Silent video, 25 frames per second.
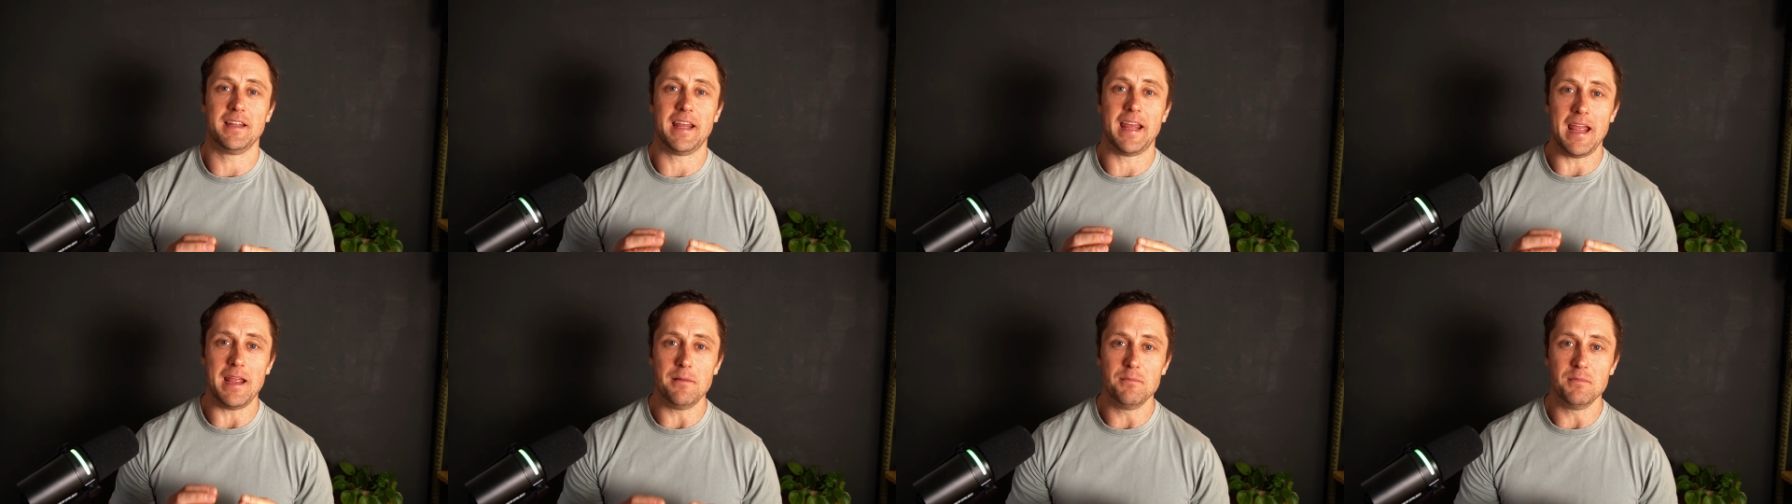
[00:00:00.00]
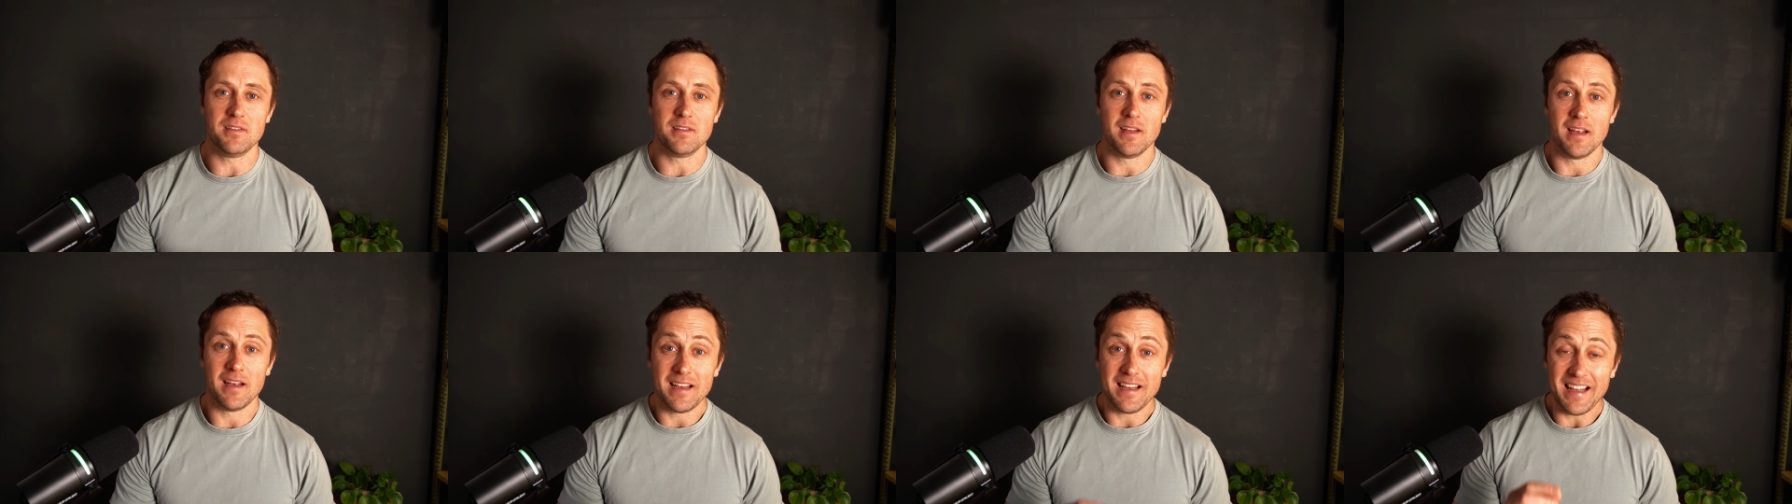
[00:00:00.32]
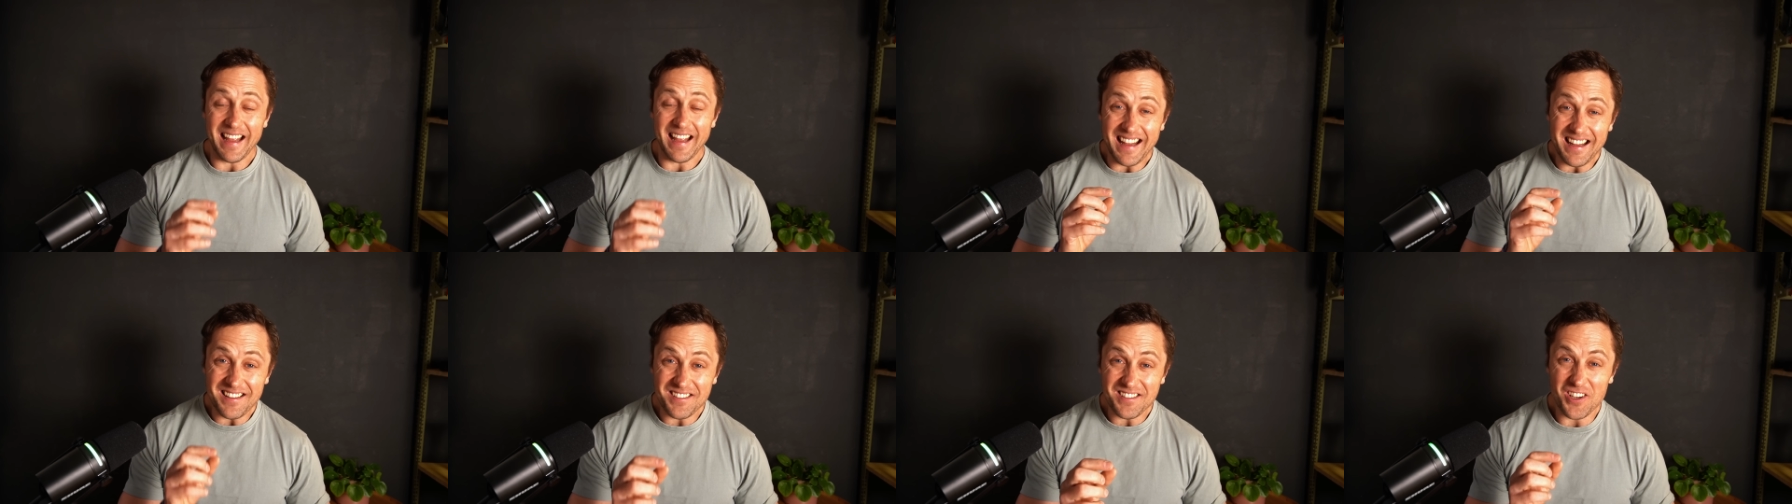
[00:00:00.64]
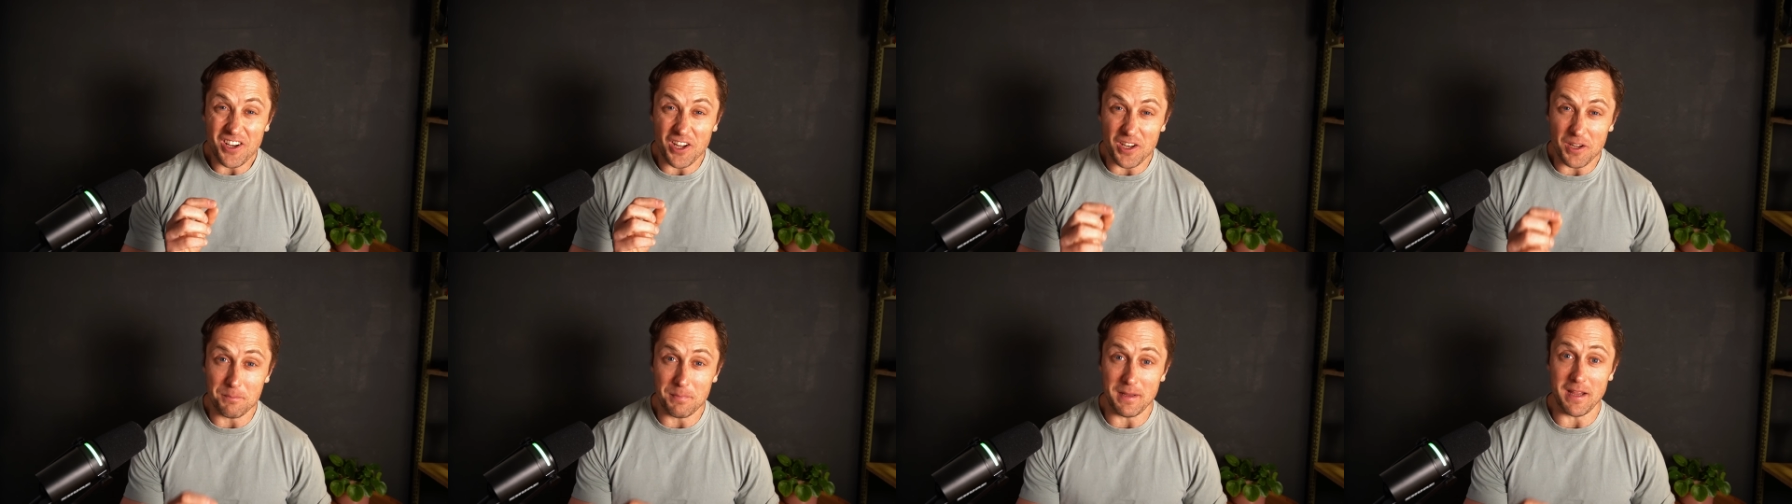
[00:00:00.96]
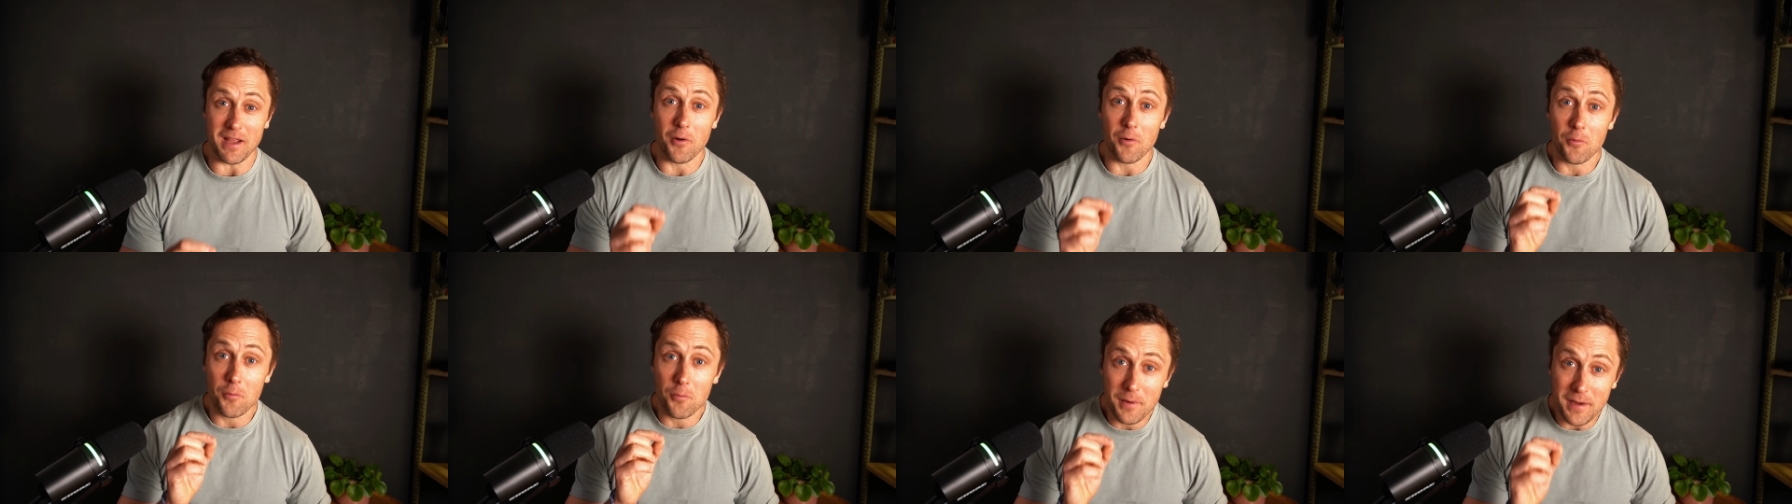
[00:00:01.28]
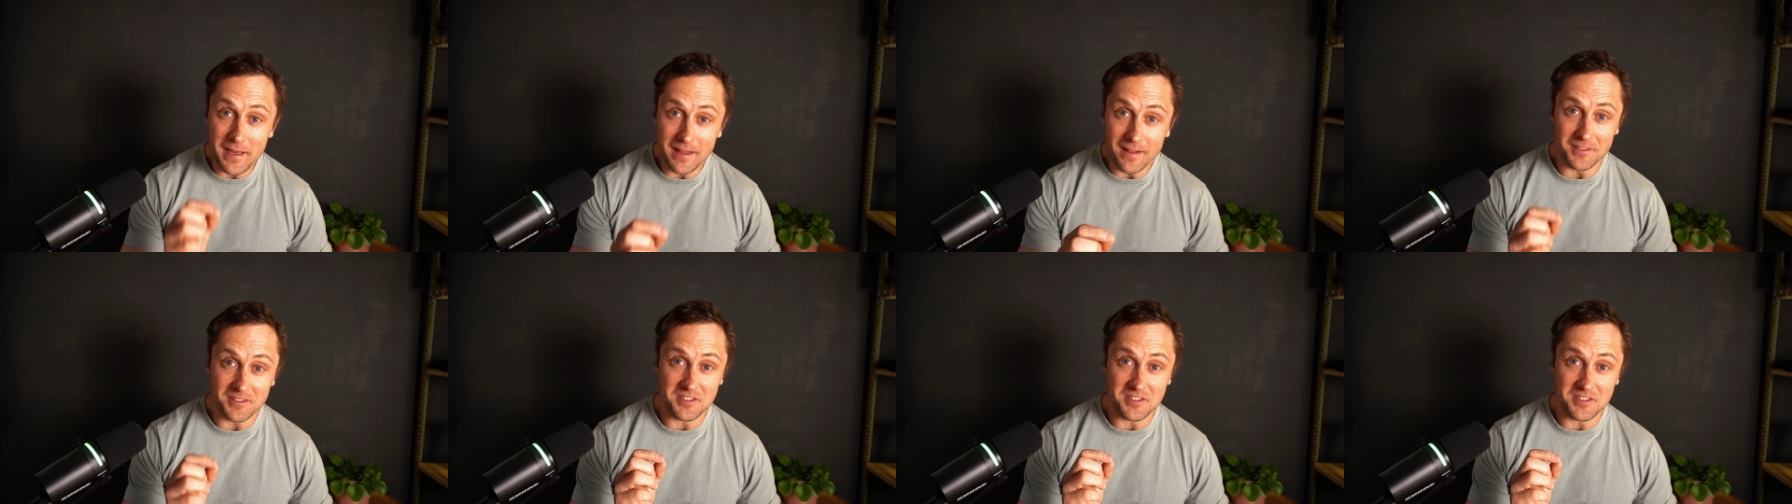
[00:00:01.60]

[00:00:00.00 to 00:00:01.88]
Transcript: Games, is gonna be a real